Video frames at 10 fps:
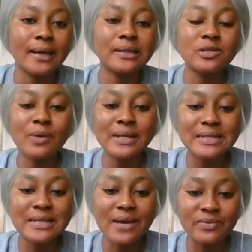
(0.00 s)
In
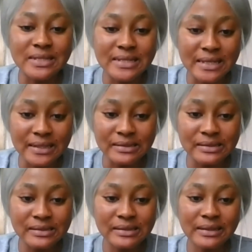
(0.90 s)

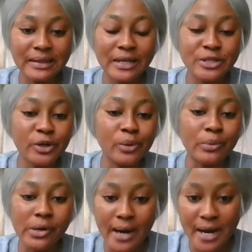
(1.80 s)
2017,
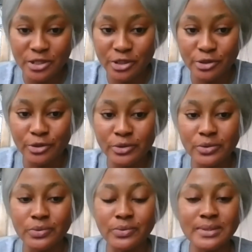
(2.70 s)
Ethereum crashed due
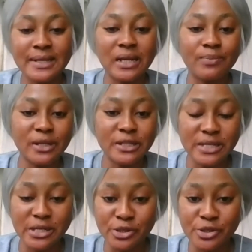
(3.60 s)
to
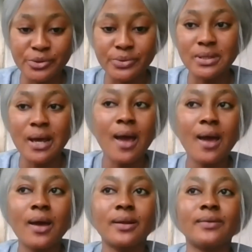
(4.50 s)
scalability issues.
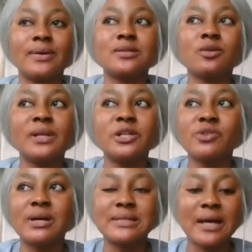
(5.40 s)
There were so many
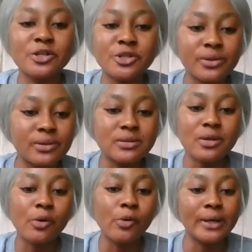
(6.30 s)
transactions
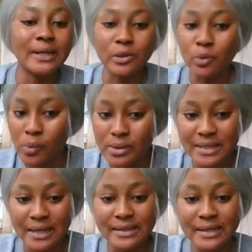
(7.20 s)
ongoing at
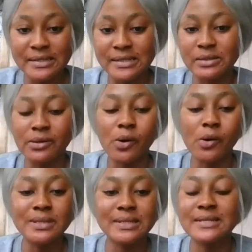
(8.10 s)
once, and then the
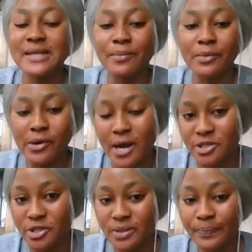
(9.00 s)
whole system
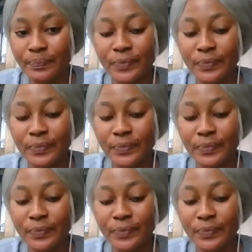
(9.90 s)
crashed.